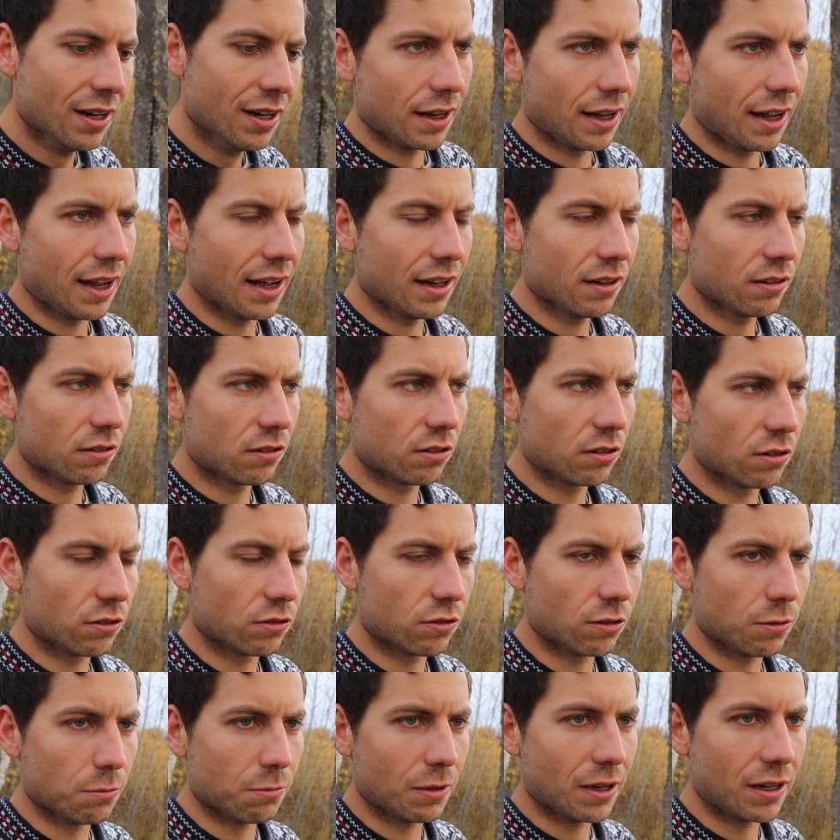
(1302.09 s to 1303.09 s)
It had
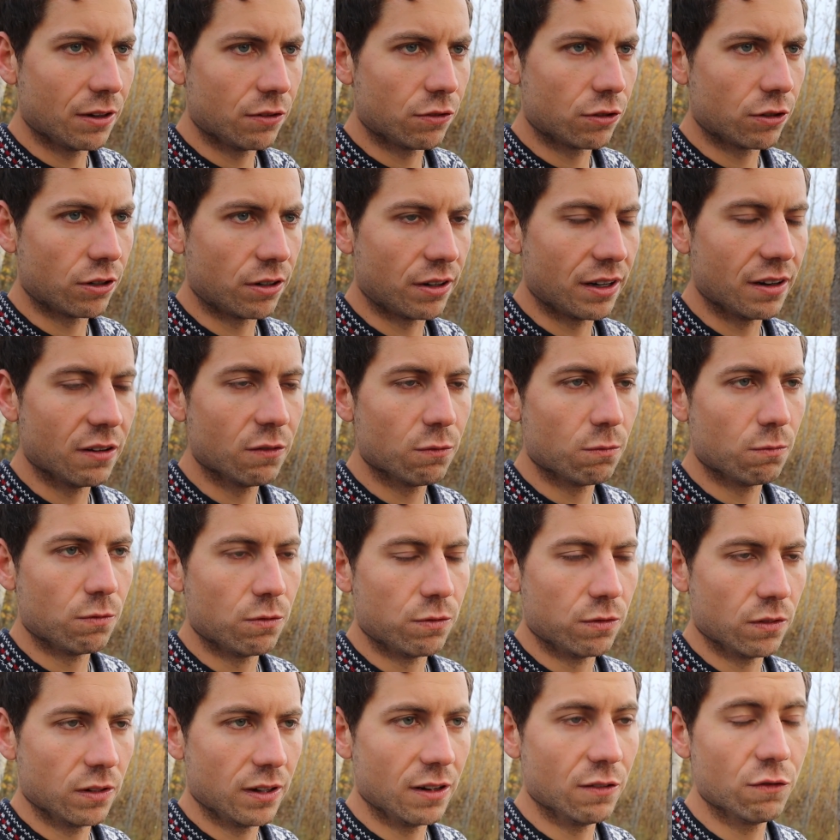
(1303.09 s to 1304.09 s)
such a major
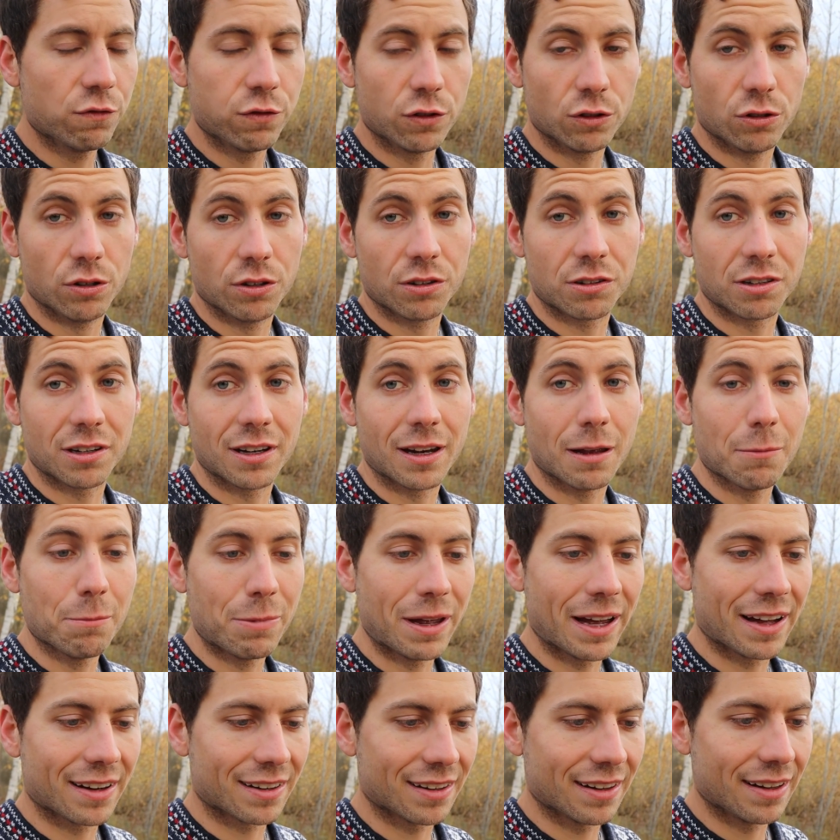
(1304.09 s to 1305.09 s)
influence and
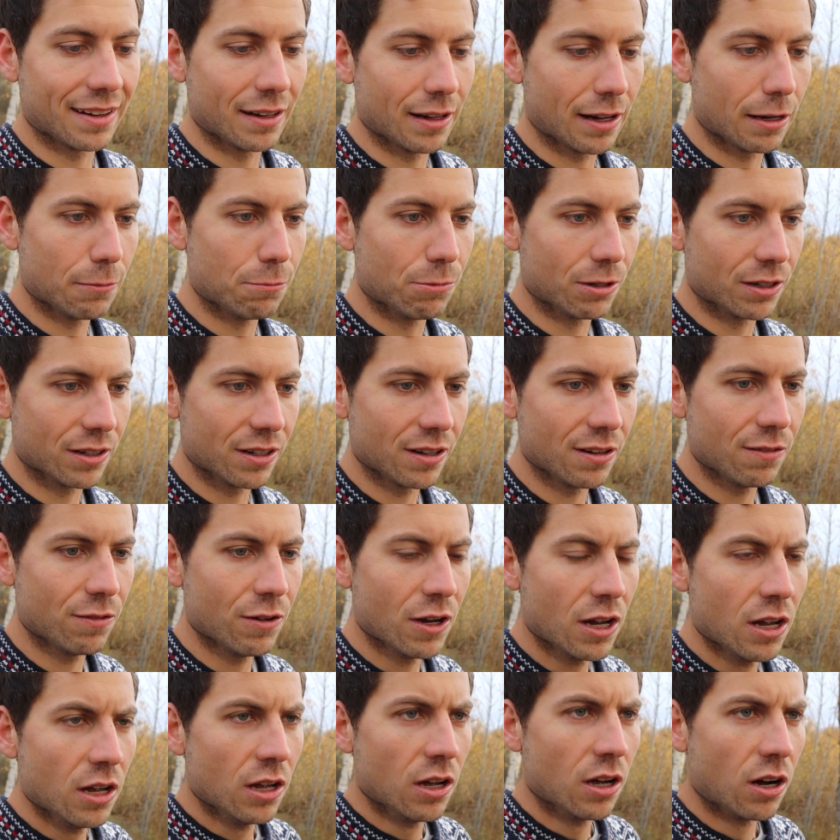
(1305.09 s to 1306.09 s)
impact, I believe,
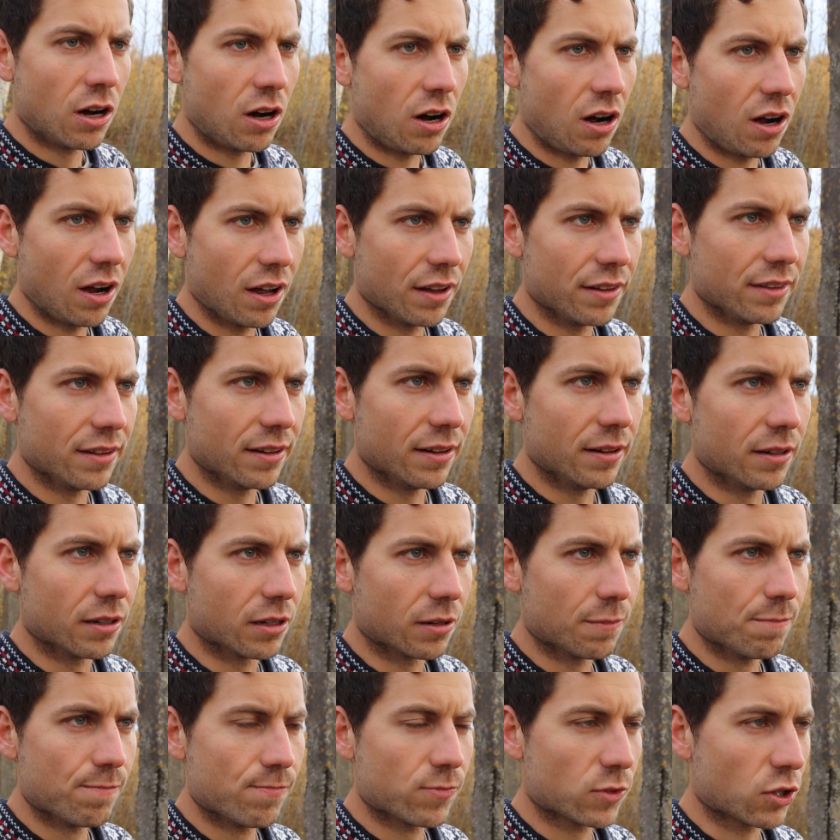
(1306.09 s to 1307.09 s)
on the
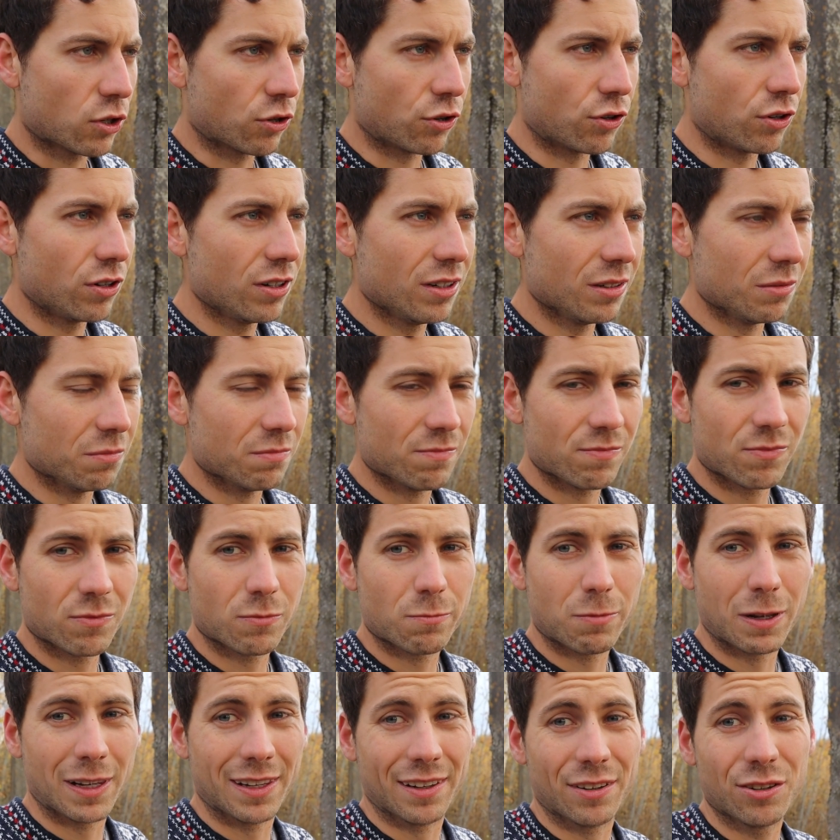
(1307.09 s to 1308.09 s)
current
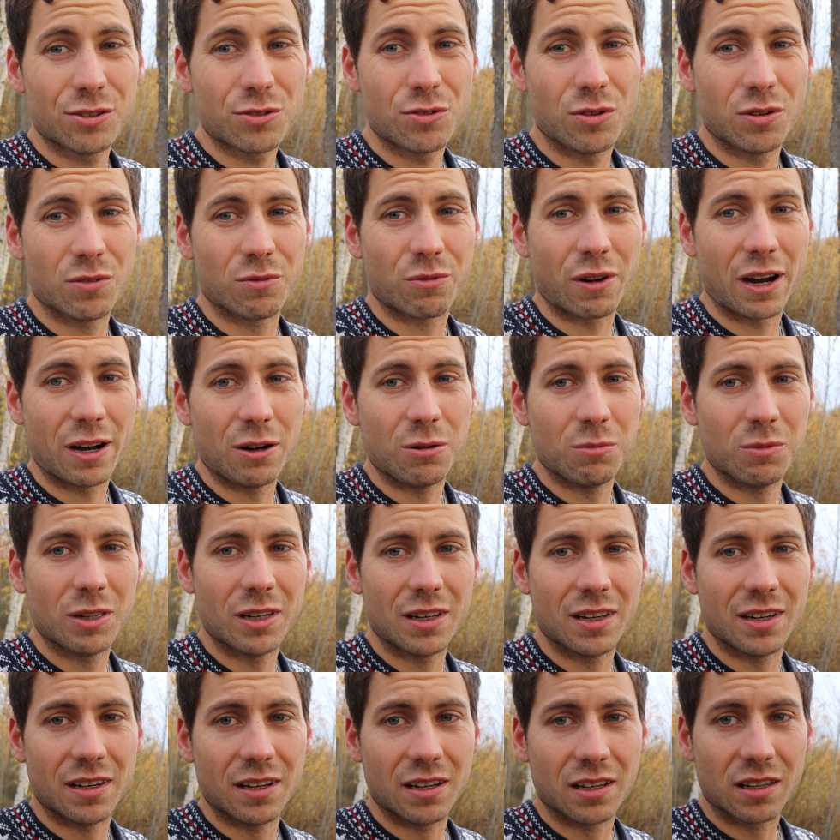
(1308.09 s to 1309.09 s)
political
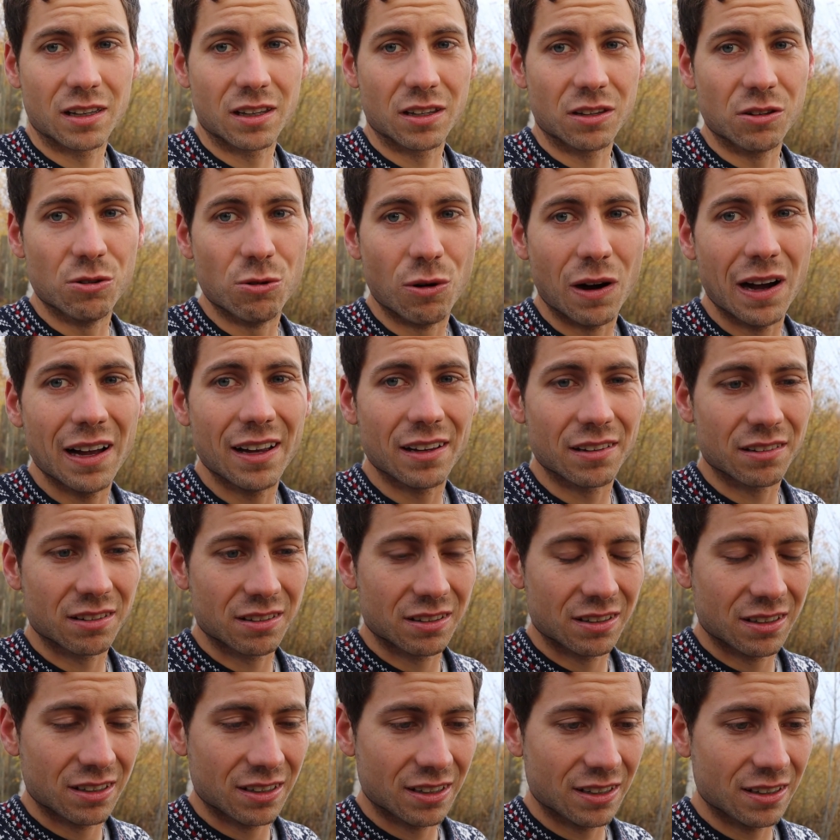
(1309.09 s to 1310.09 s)
environment in the
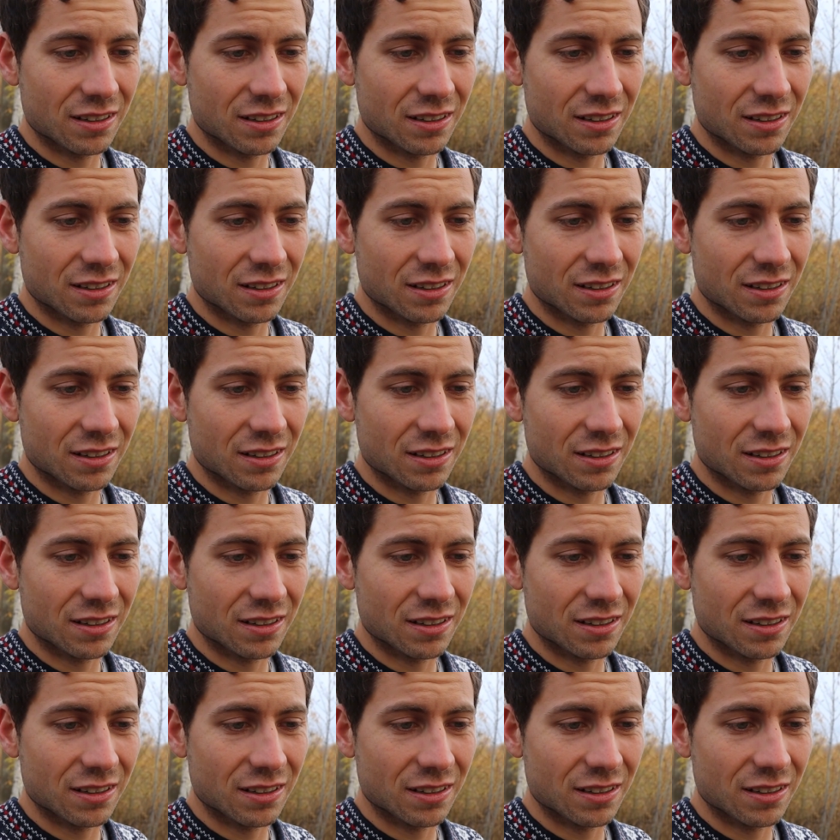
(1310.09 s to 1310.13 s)
U.S.